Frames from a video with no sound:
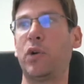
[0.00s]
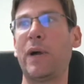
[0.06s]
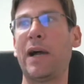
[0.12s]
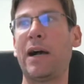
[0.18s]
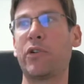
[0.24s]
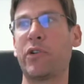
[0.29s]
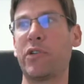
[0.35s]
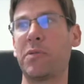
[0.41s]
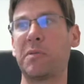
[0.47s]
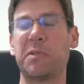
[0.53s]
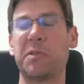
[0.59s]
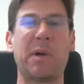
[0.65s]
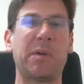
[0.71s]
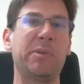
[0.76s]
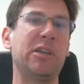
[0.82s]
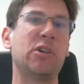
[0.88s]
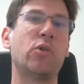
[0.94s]
Your algorithms
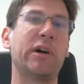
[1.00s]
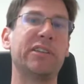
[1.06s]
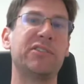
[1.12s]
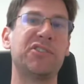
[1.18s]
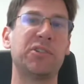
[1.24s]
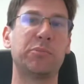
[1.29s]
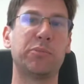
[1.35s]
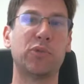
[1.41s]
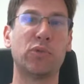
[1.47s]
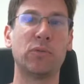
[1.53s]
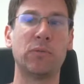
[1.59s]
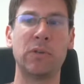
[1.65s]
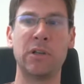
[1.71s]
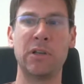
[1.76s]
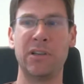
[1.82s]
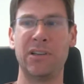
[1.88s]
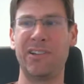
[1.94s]
might be quite simple.
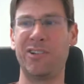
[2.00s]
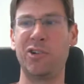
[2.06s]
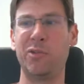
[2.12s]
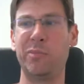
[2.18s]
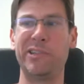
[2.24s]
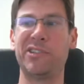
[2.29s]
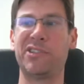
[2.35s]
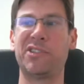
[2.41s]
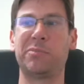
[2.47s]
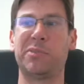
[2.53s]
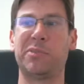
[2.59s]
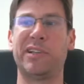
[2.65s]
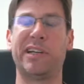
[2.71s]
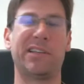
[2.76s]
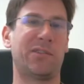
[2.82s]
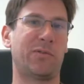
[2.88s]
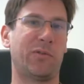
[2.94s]
It could be as simple
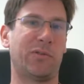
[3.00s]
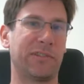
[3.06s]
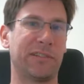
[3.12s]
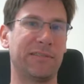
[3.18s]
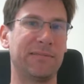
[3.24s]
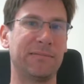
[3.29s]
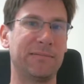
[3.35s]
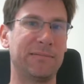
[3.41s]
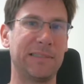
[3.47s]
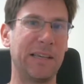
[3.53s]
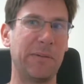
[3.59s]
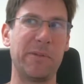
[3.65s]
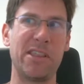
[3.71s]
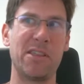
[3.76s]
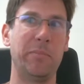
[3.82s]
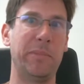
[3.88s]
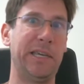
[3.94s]
as, well, give
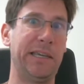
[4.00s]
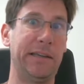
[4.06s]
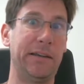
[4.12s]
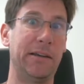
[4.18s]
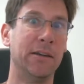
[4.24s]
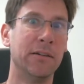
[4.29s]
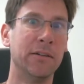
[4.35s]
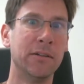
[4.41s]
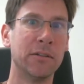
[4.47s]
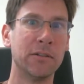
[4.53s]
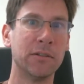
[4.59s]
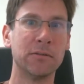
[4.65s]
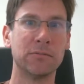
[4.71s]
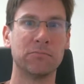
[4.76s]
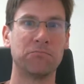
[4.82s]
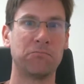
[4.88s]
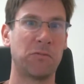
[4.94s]
me the mean
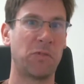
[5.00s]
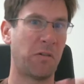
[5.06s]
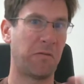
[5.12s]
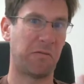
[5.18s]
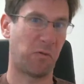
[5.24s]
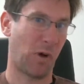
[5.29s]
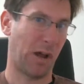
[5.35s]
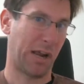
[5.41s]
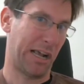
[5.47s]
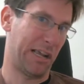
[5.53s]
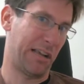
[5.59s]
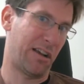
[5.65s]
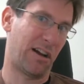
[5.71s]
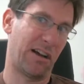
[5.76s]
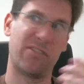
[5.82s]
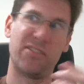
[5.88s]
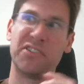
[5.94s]
of what I
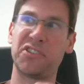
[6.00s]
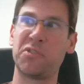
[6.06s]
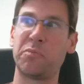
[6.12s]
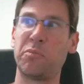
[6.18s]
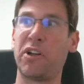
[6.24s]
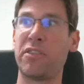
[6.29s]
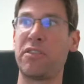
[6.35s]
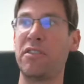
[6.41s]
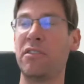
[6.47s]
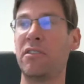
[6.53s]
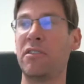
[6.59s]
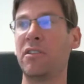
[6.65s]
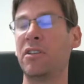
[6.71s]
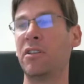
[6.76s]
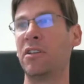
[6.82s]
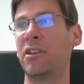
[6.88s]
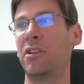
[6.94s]
got this month.
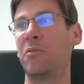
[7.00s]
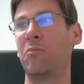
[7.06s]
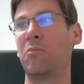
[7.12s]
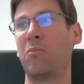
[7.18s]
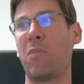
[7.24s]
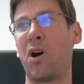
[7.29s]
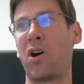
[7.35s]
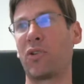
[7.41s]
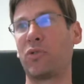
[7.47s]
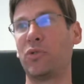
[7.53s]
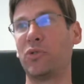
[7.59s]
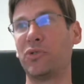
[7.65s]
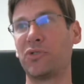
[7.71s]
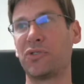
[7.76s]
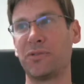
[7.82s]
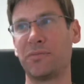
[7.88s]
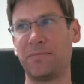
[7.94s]

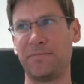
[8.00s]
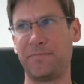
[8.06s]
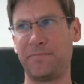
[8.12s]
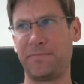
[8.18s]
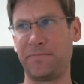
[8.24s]
Models,